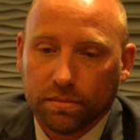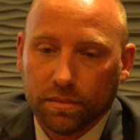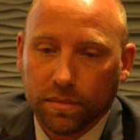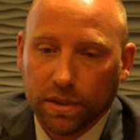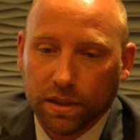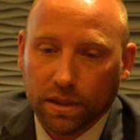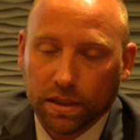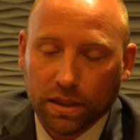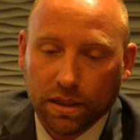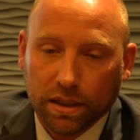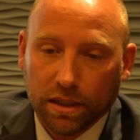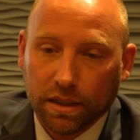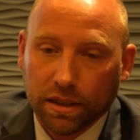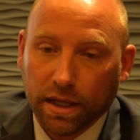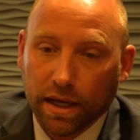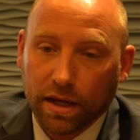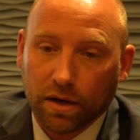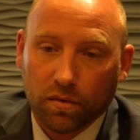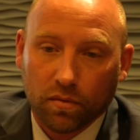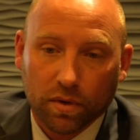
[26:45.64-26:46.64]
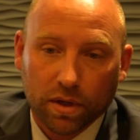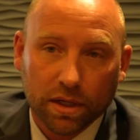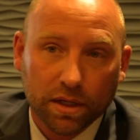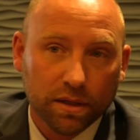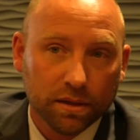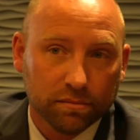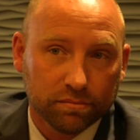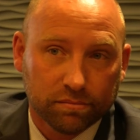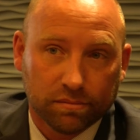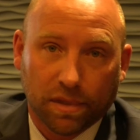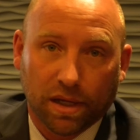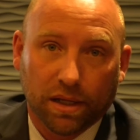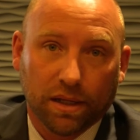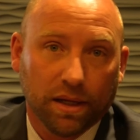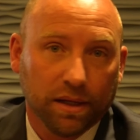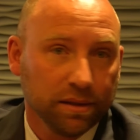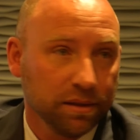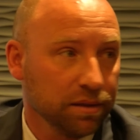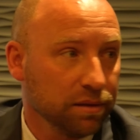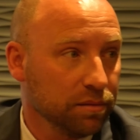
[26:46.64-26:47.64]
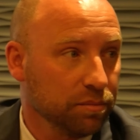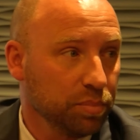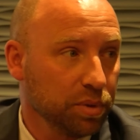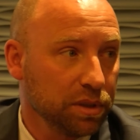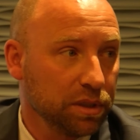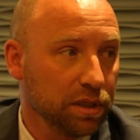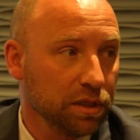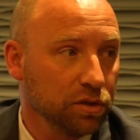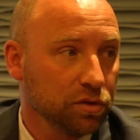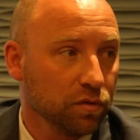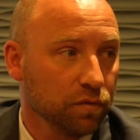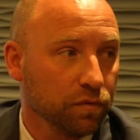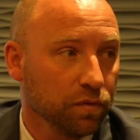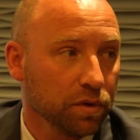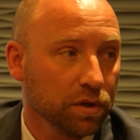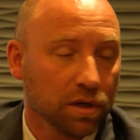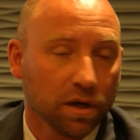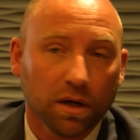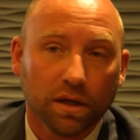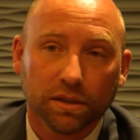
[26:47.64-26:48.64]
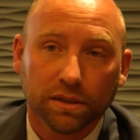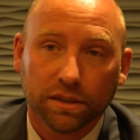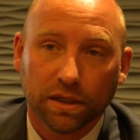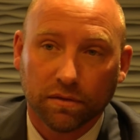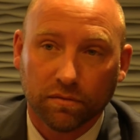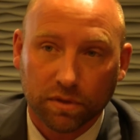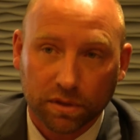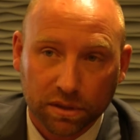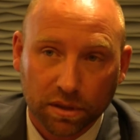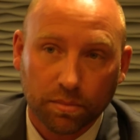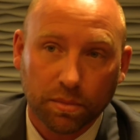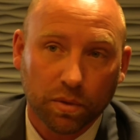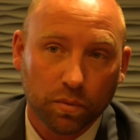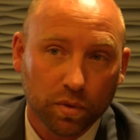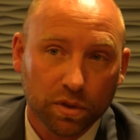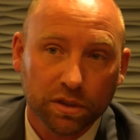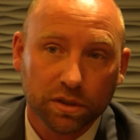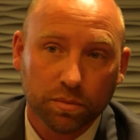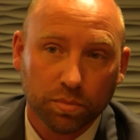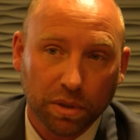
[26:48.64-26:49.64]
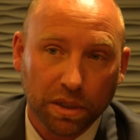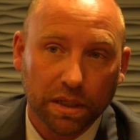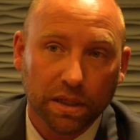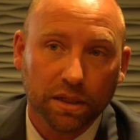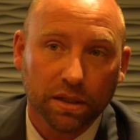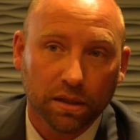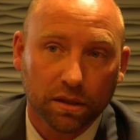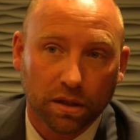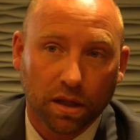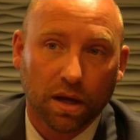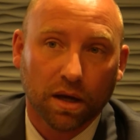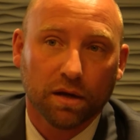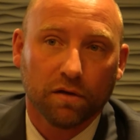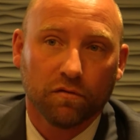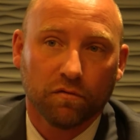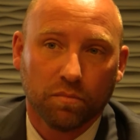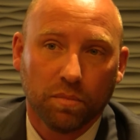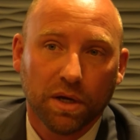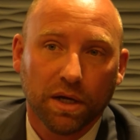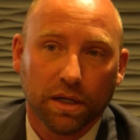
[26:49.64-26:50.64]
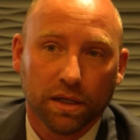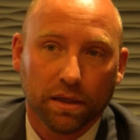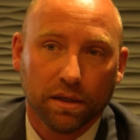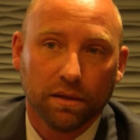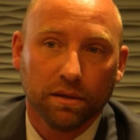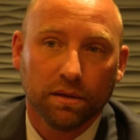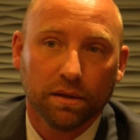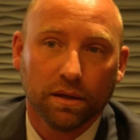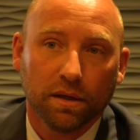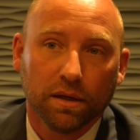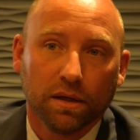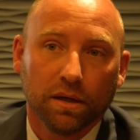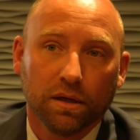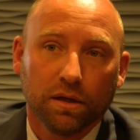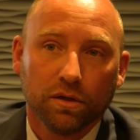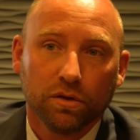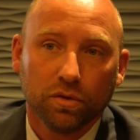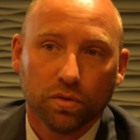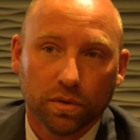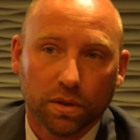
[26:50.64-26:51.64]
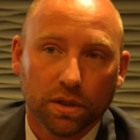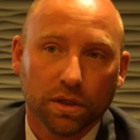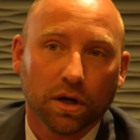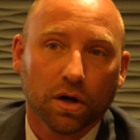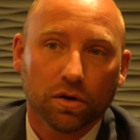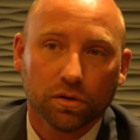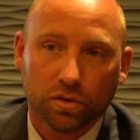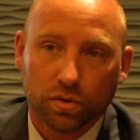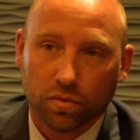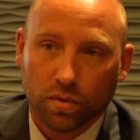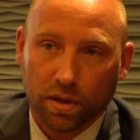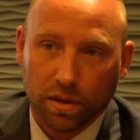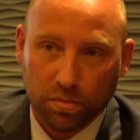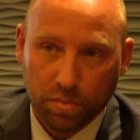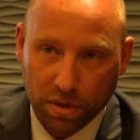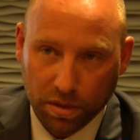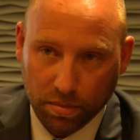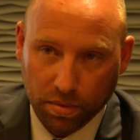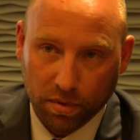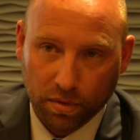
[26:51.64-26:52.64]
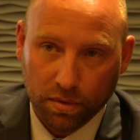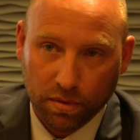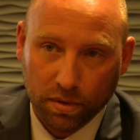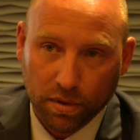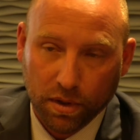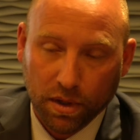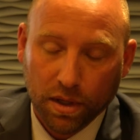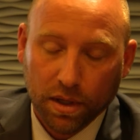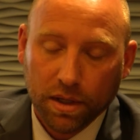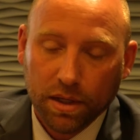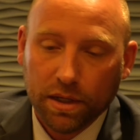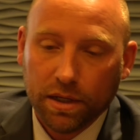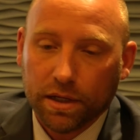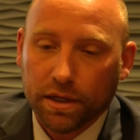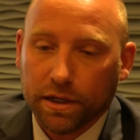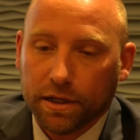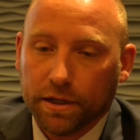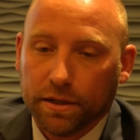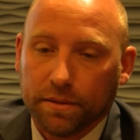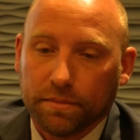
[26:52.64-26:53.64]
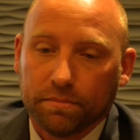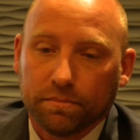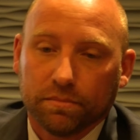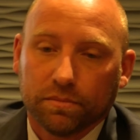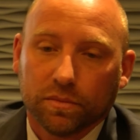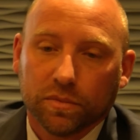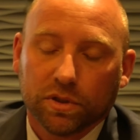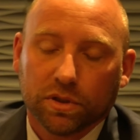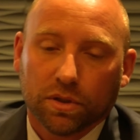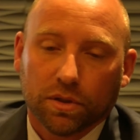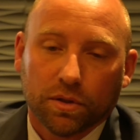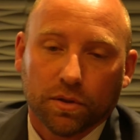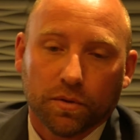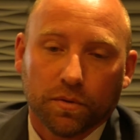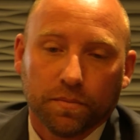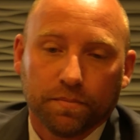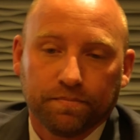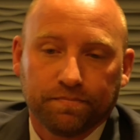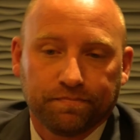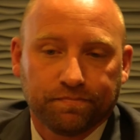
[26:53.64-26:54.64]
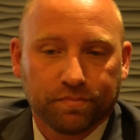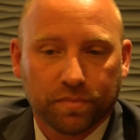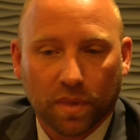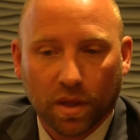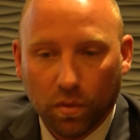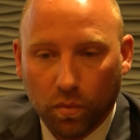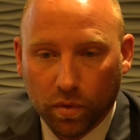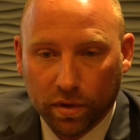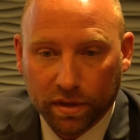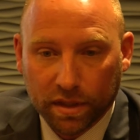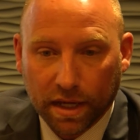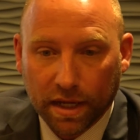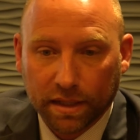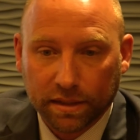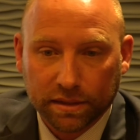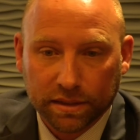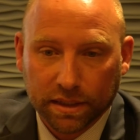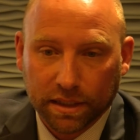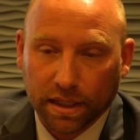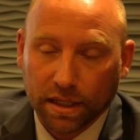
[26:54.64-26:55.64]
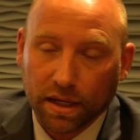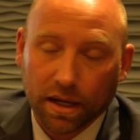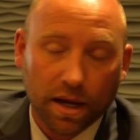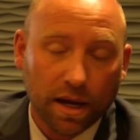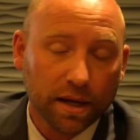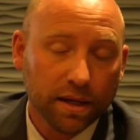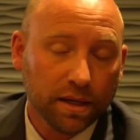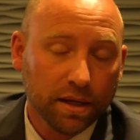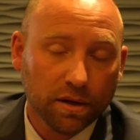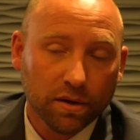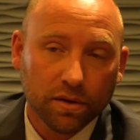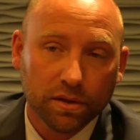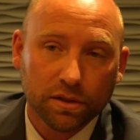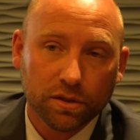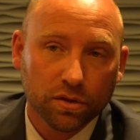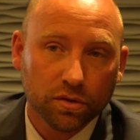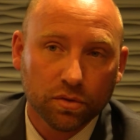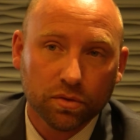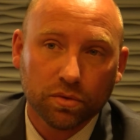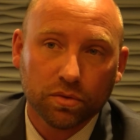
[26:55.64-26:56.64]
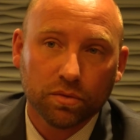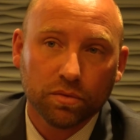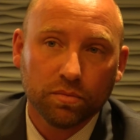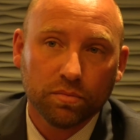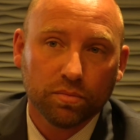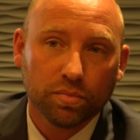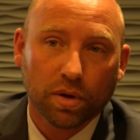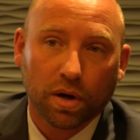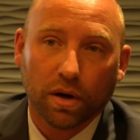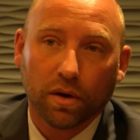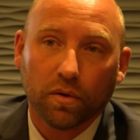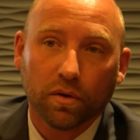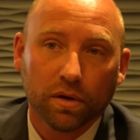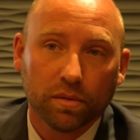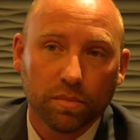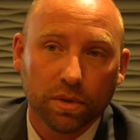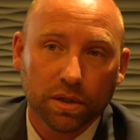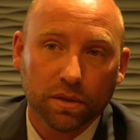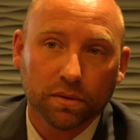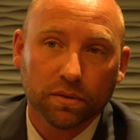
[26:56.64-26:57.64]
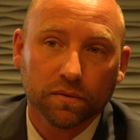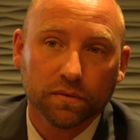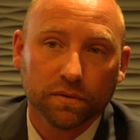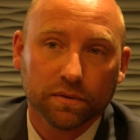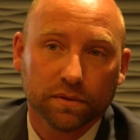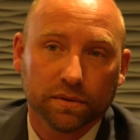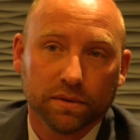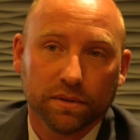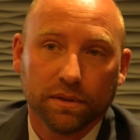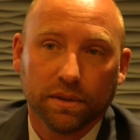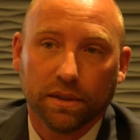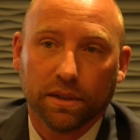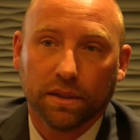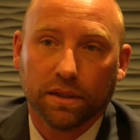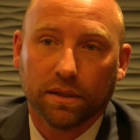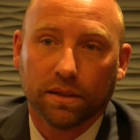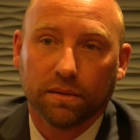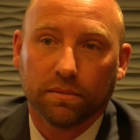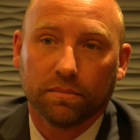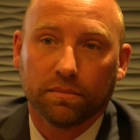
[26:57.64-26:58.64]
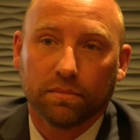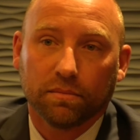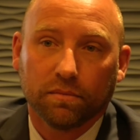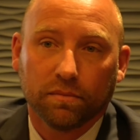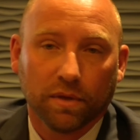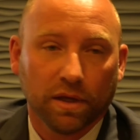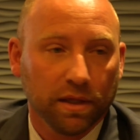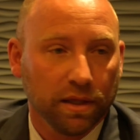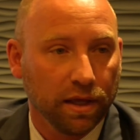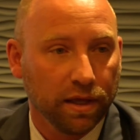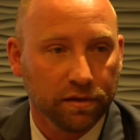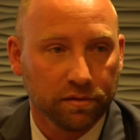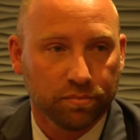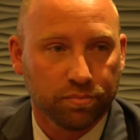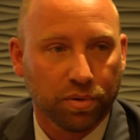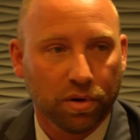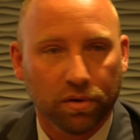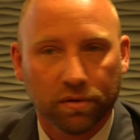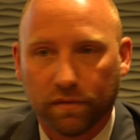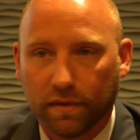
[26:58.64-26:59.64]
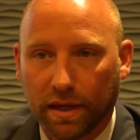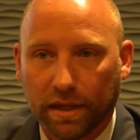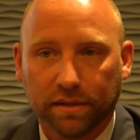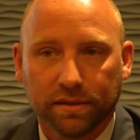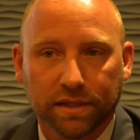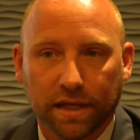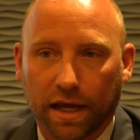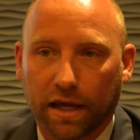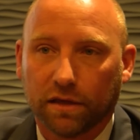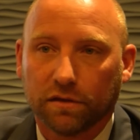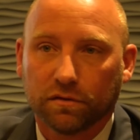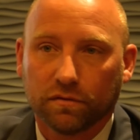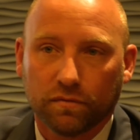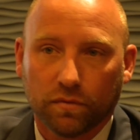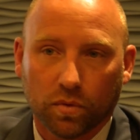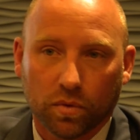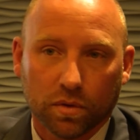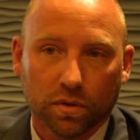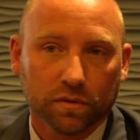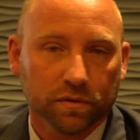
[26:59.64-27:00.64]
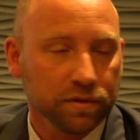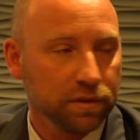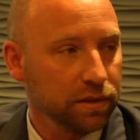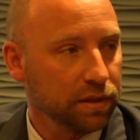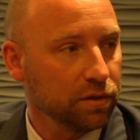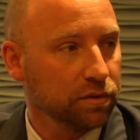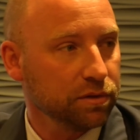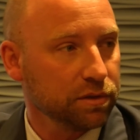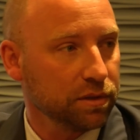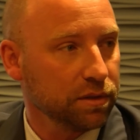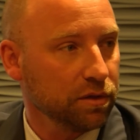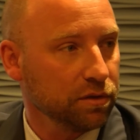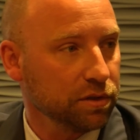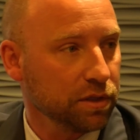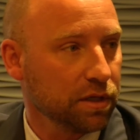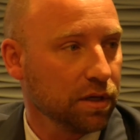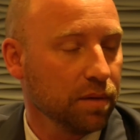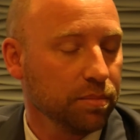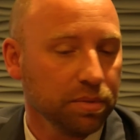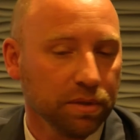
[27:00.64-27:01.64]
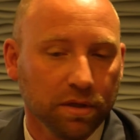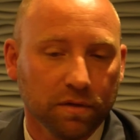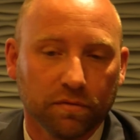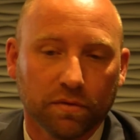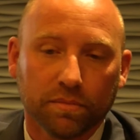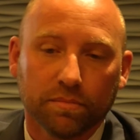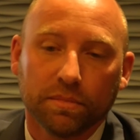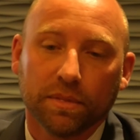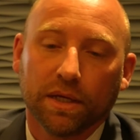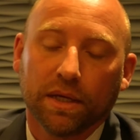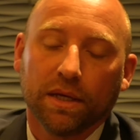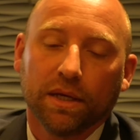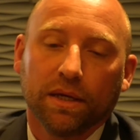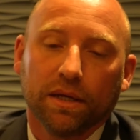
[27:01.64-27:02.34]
In that arena, I like the potential for cost savings. I mean, we spend a lot of money to incarcerate people. So with that said, I carried 2 priority bills as part of that task force, and there's a couple of them.